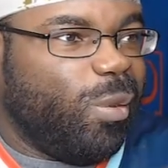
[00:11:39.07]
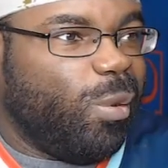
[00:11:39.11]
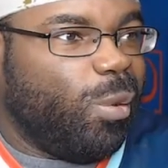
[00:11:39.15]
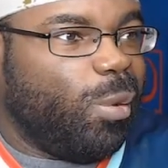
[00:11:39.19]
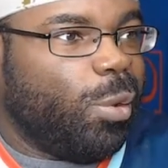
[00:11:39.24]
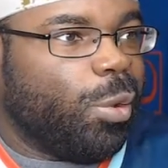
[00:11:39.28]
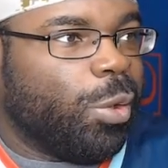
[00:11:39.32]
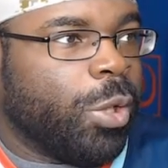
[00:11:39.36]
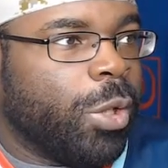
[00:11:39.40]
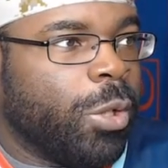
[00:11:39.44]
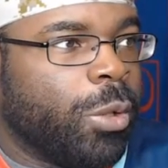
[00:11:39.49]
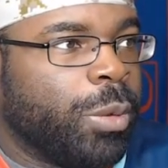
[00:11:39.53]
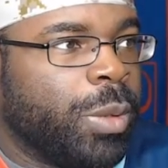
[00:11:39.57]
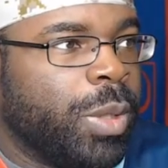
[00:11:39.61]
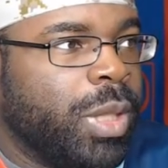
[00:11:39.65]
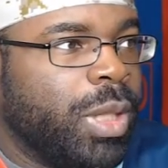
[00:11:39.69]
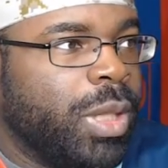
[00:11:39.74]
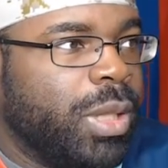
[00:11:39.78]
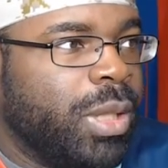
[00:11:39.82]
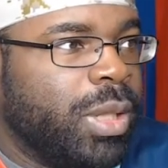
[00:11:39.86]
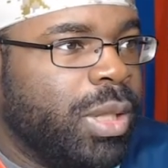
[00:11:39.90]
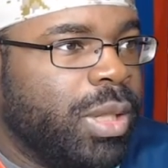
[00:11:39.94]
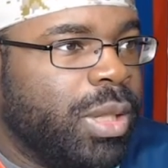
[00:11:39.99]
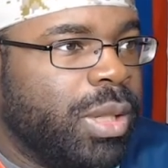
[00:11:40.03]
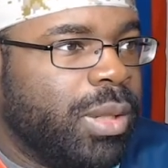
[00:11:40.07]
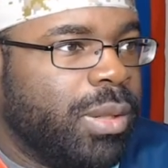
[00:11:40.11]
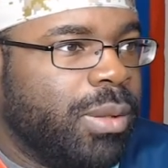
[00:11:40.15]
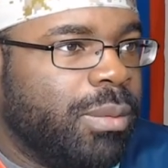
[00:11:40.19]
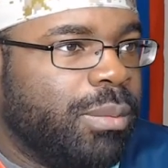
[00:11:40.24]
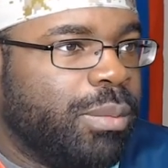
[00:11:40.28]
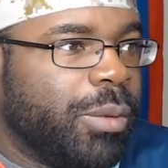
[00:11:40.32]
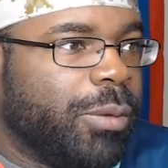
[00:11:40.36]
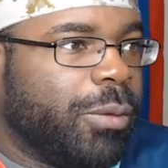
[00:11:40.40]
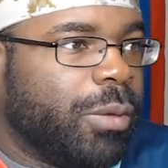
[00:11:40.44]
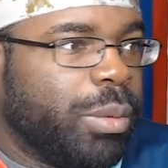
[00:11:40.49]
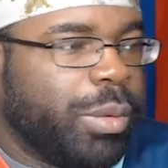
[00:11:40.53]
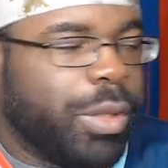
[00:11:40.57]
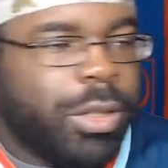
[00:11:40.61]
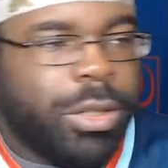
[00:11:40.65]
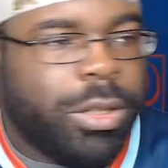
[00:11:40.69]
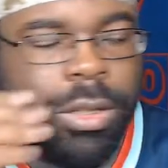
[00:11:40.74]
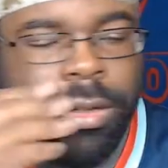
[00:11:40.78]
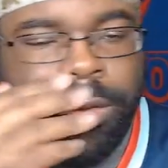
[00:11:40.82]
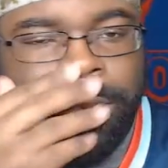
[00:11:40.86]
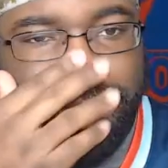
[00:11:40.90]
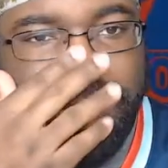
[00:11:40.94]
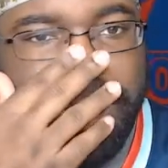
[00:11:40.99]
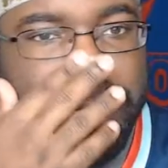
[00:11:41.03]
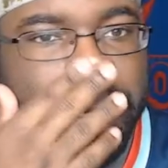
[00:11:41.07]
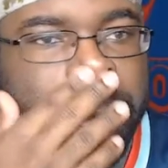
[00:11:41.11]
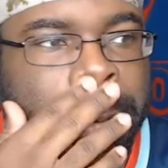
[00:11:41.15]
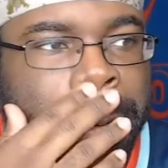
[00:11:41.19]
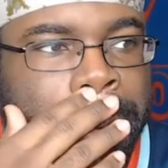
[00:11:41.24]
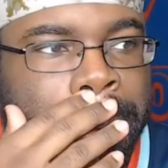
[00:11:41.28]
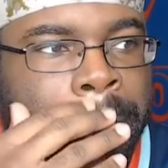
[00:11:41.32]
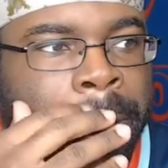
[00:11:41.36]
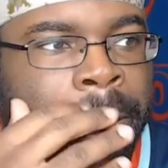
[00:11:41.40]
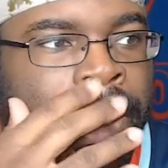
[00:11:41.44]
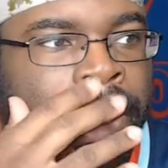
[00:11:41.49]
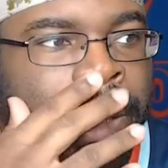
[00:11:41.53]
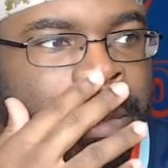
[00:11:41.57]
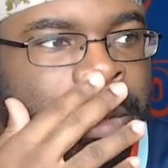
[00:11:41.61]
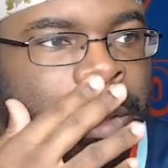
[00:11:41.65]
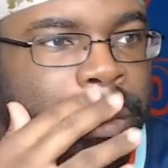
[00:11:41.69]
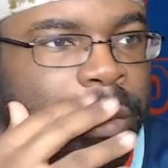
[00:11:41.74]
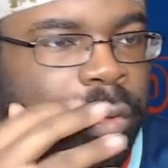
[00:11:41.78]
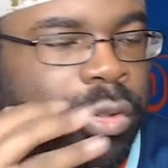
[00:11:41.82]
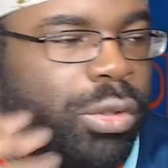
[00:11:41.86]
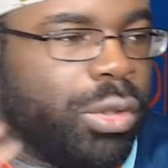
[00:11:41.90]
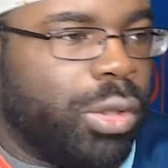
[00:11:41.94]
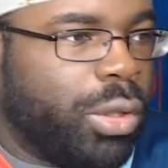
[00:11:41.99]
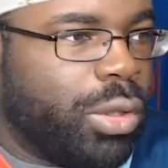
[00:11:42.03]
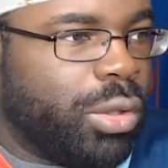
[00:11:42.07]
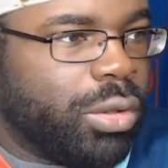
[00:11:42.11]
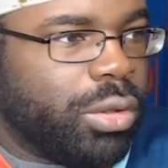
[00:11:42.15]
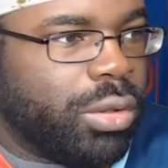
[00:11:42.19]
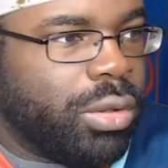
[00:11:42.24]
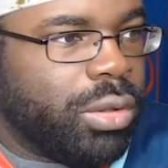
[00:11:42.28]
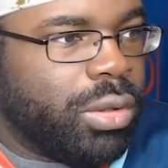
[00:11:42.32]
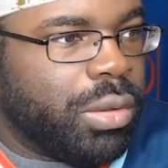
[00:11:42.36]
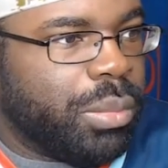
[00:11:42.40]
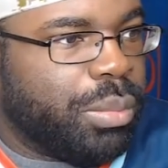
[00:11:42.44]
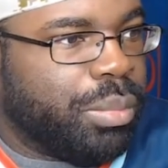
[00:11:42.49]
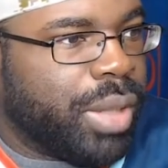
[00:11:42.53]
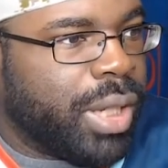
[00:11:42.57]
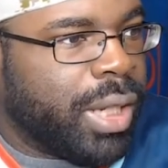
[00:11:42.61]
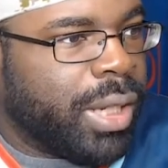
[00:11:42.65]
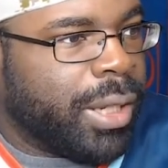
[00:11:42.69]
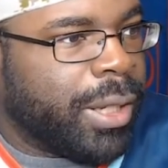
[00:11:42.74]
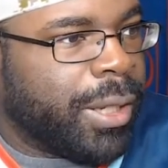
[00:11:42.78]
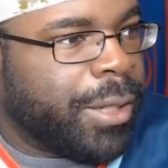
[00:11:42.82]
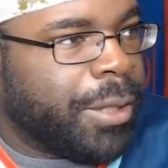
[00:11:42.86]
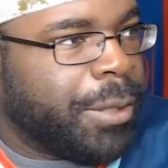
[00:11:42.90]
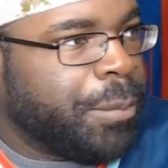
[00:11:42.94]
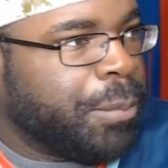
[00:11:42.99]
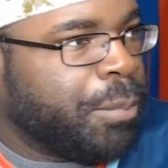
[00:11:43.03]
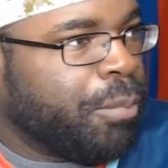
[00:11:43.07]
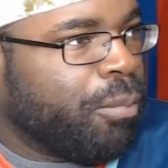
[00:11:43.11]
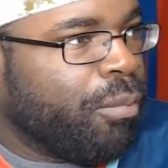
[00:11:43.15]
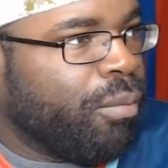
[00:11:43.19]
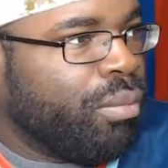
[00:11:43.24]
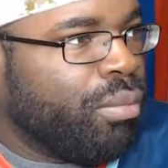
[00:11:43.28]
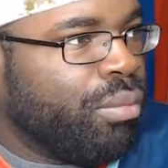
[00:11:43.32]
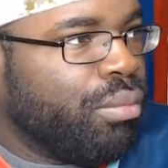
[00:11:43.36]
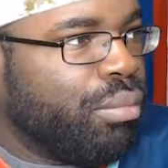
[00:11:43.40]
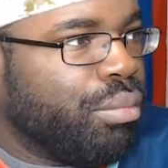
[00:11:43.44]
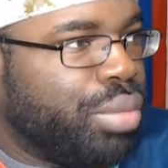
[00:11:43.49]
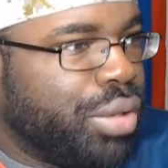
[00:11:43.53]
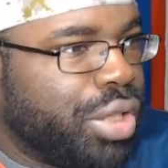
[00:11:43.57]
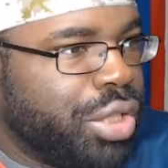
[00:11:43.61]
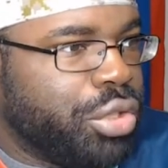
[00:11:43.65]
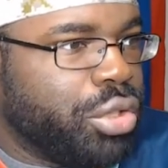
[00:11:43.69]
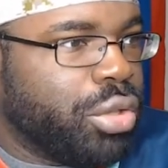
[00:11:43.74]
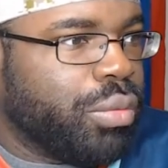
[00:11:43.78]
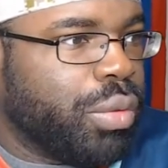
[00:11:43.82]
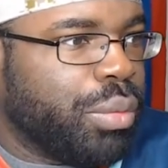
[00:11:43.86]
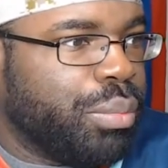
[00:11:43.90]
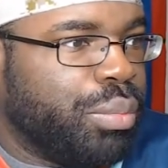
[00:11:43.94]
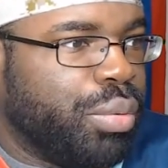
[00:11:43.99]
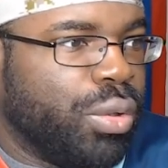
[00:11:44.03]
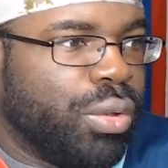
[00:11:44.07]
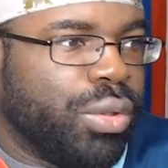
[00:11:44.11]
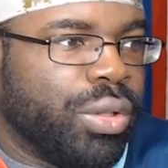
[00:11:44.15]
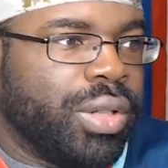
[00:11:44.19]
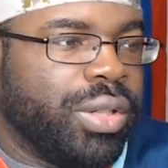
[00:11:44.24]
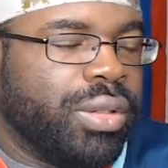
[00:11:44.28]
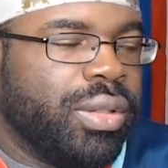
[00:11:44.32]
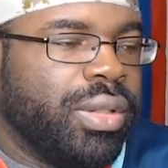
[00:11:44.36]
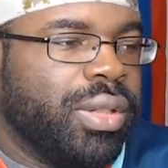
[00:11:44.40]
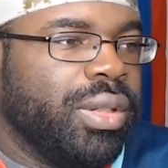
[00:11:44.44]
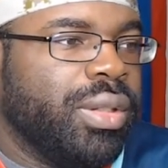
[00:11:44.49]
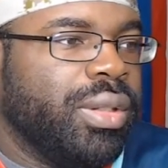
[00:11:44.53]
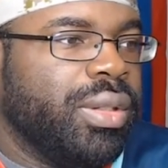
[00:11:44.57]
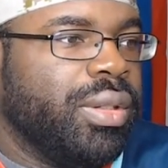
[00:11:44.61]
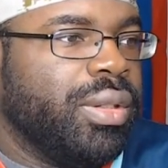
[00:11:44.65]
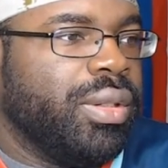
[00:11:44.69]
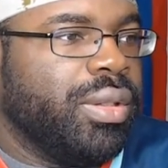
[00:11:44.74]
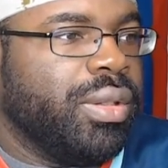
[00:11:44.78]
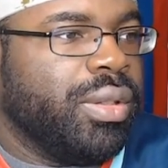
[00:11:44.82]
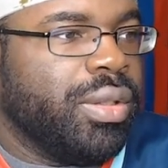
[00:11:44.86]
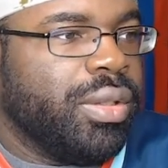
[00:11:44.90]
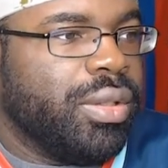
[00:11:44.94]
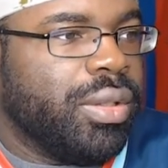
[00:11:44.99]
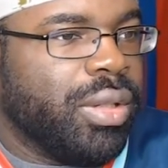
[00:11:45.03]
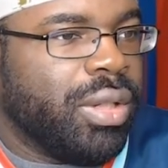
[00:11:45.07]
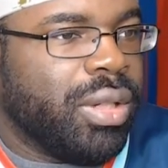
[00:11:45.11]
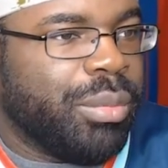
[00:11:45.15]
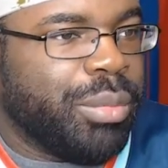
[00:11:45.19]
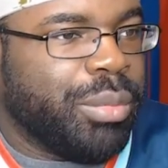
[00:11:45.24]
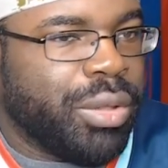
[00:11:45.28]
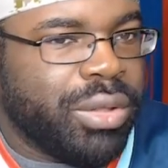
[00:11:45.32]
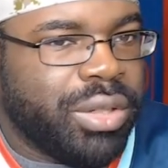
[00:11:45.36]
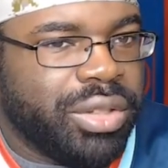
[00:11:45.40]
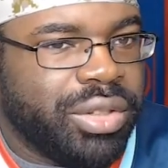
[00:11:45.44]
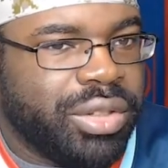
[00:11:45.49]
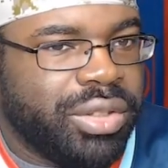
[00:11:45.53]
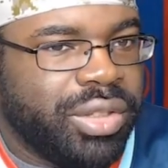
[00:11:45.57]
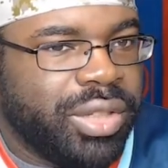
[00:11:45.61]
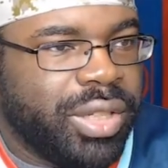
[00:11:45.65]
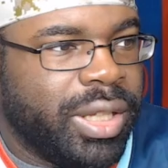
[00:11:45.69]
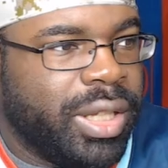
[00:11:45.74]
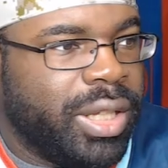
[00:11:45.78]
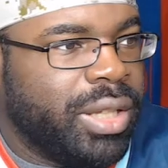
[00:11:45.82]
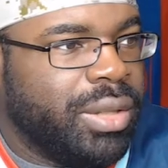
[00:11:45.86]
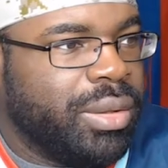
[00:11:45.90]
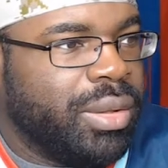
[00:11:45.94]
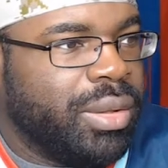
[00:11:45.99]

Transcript: So, before we close out, there was an article by Bleacher Report earlier today